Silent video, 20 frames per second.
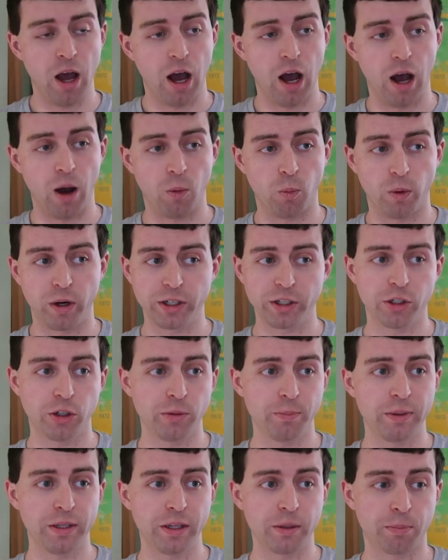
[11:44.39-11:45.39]
One
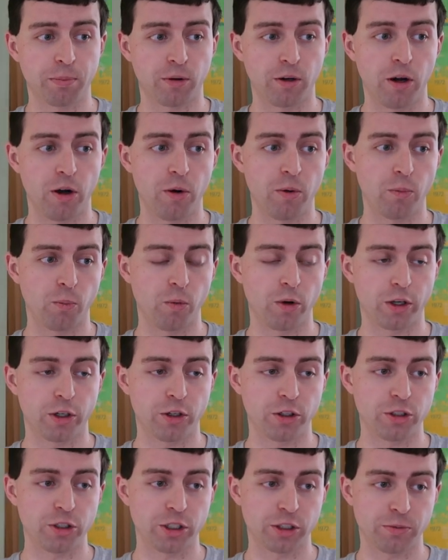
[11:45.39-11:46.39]
could be the Pro and one
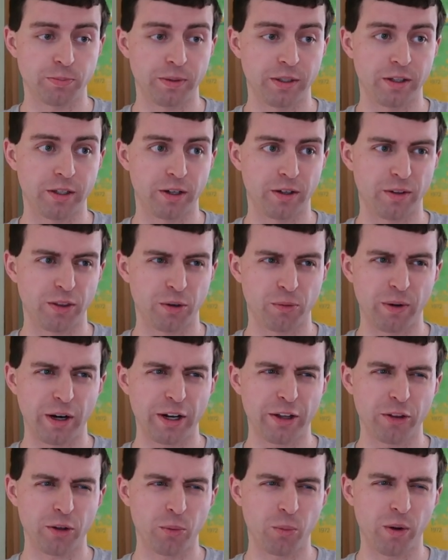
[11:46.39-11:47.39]
could just be the
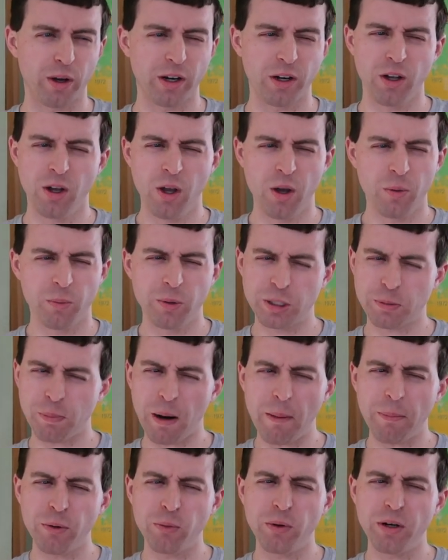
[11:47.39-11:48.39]
regular one, which
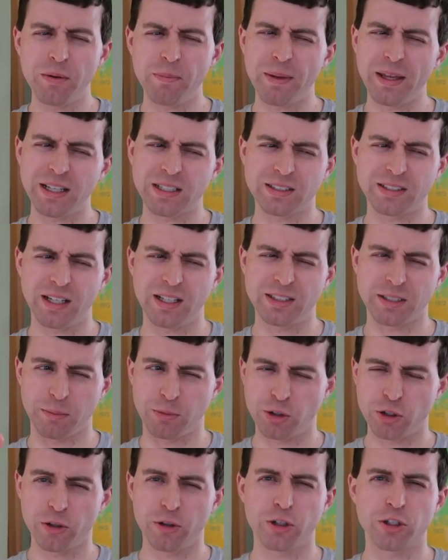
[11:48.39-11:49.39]
probably wouldn't make sense. I'm
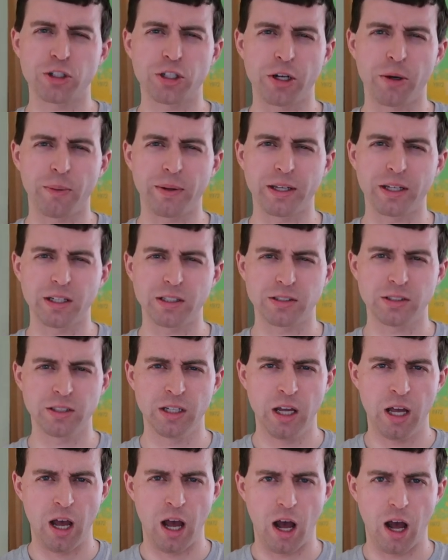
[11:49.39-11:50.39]
sure they're showing us
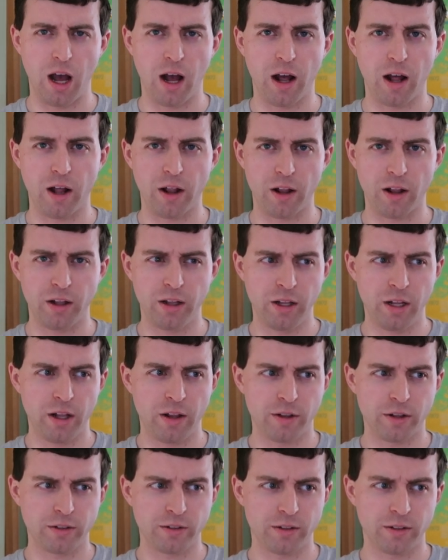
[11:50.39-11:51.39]

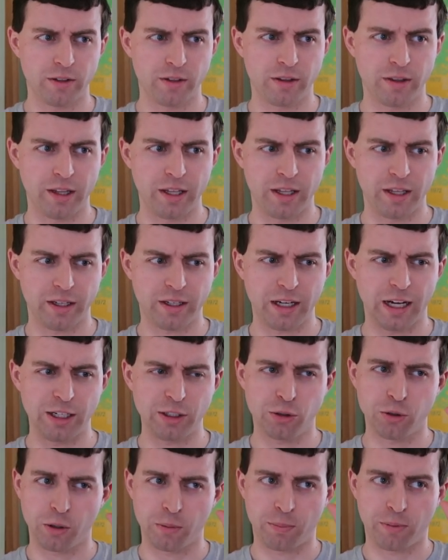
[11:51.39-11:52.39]
the
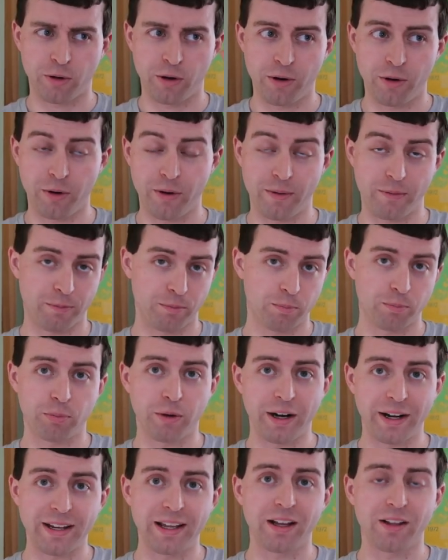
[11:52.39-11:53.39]
Contour Pro and
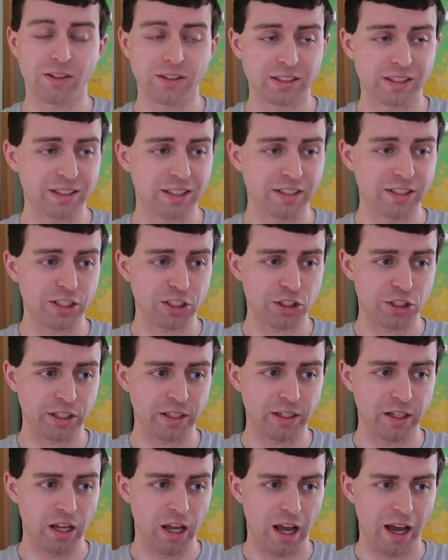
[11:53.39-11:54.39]
Brady Ellison
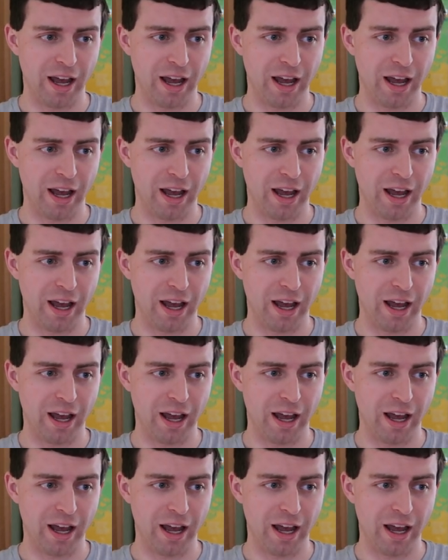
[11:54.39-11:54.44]
edition.